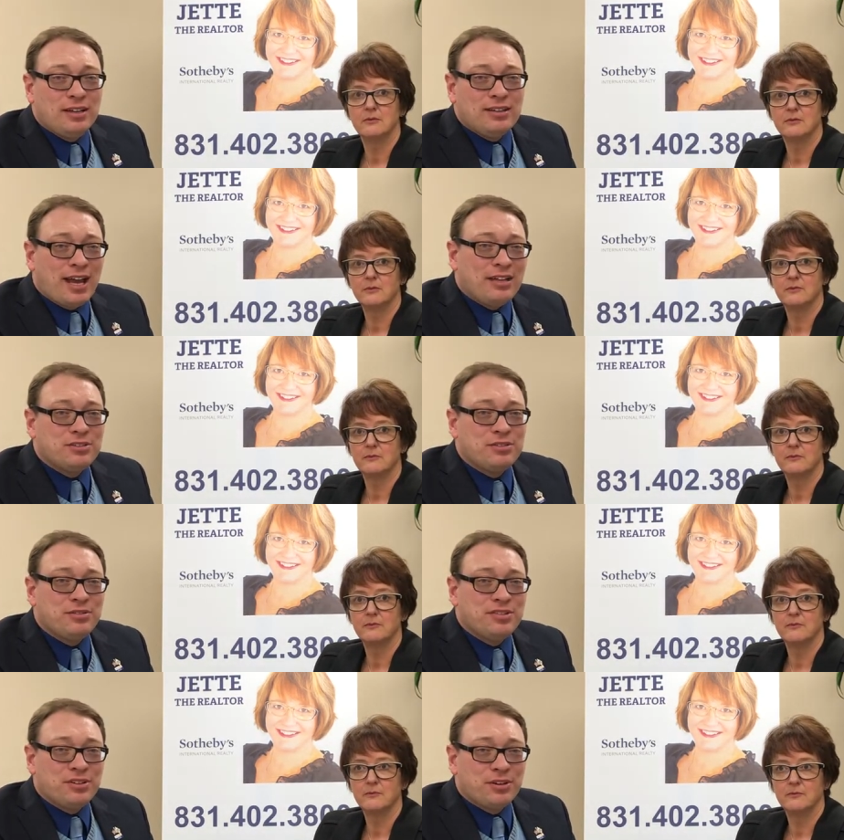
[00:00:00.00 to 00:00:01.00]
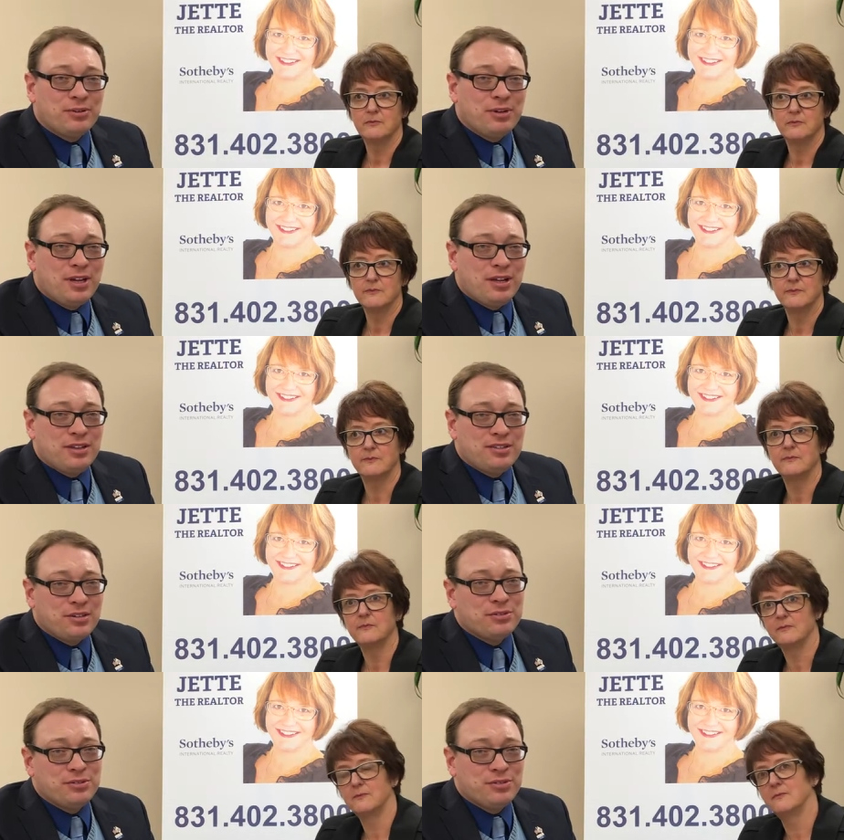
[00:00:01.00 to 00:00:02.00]
Speaker 1: nine two zero,
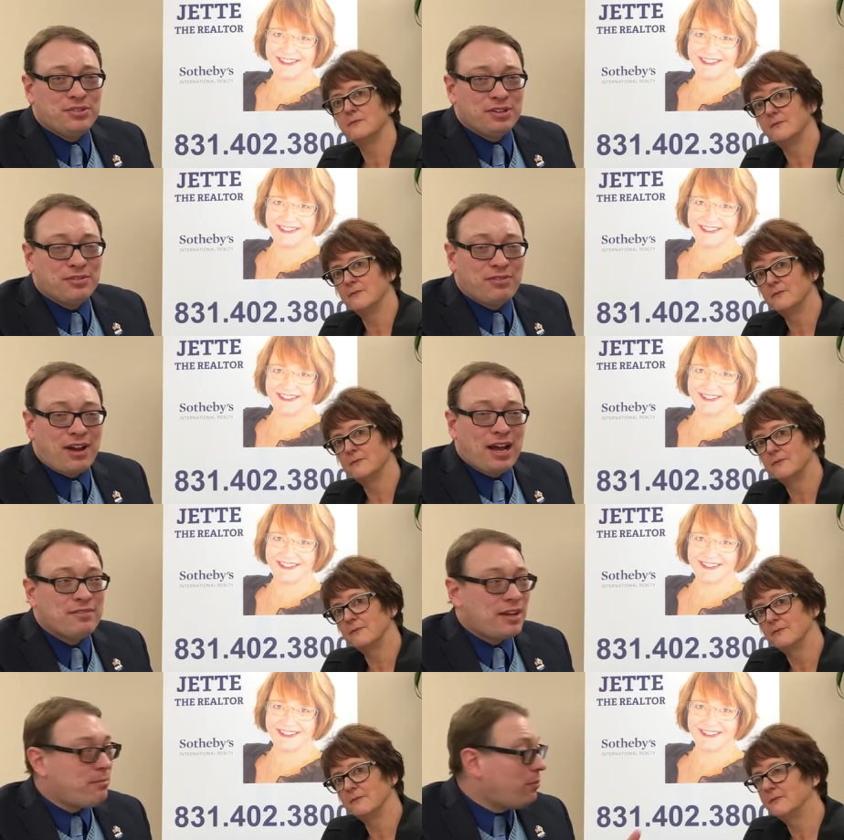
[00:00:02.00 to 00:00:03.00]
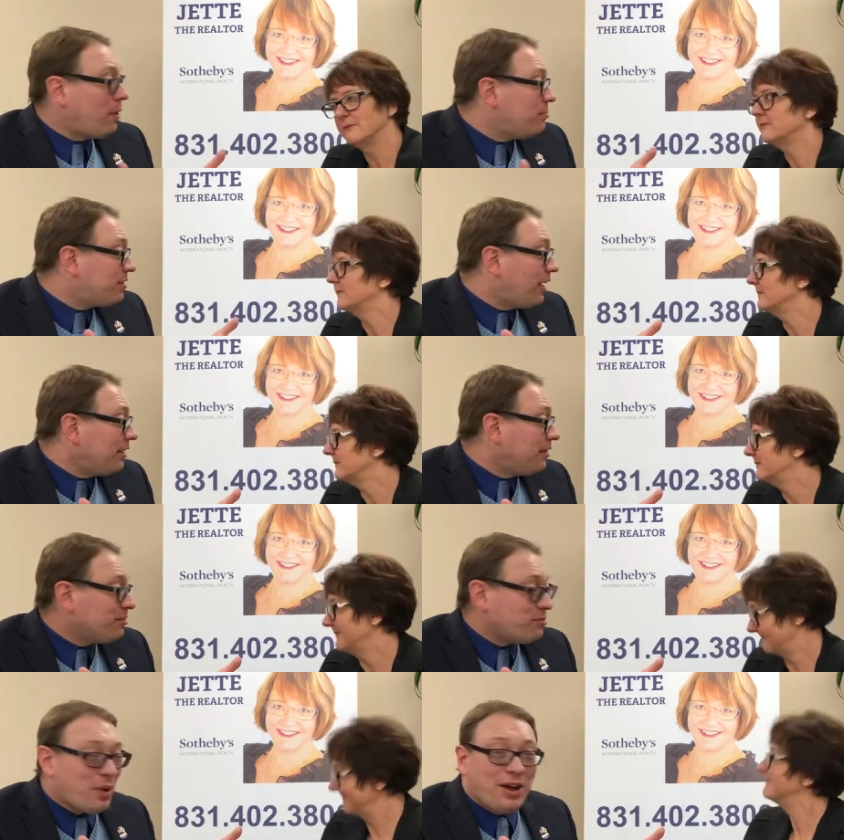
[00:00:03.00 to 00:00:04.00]
zero two zero five, and my website
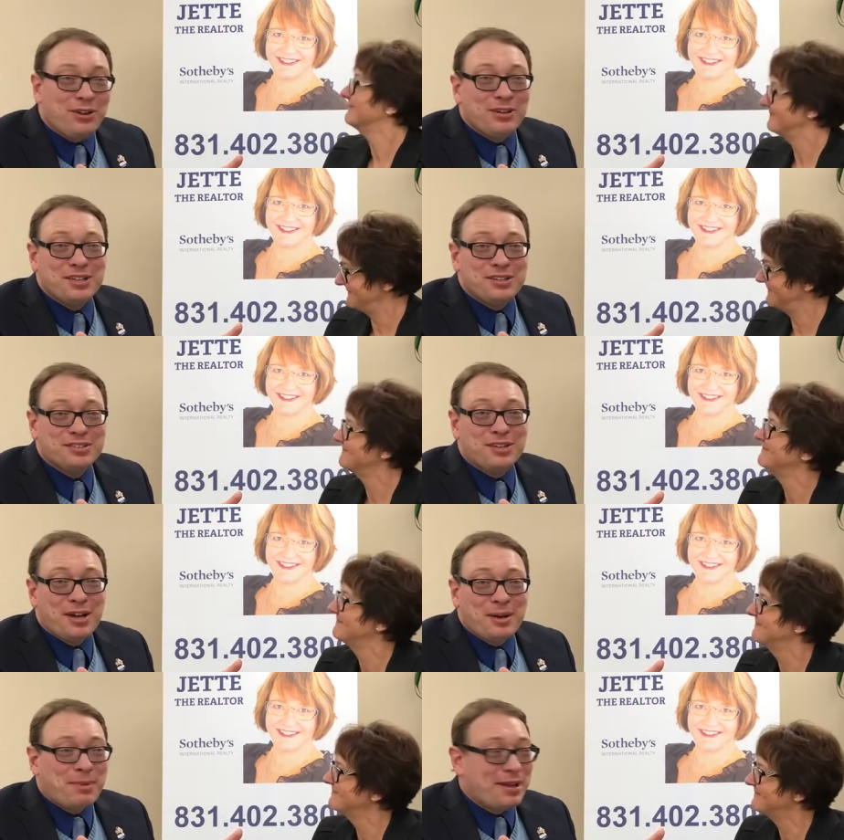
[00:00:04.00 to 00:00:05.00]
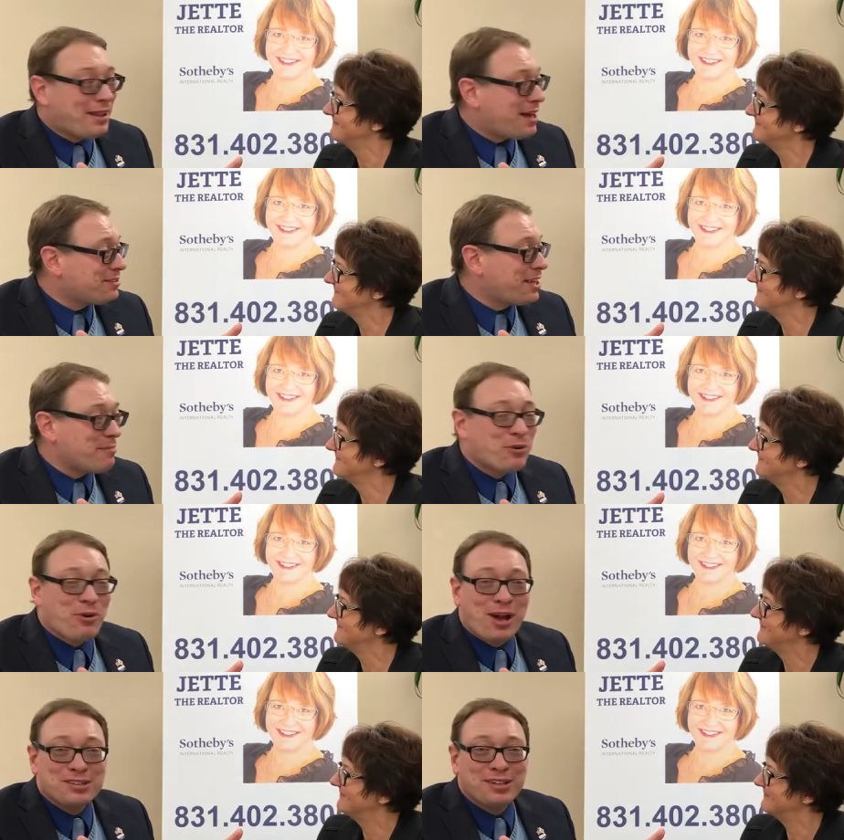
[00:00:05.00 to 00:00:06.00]
as well is uh, my last name,
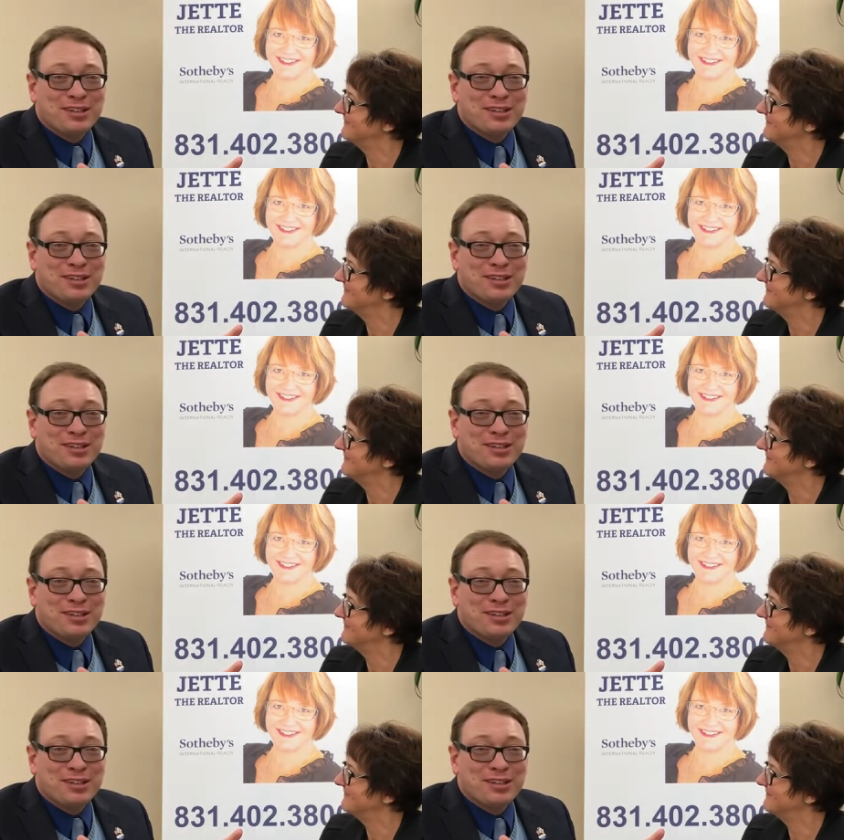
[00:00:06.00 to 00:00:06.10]
Krasa,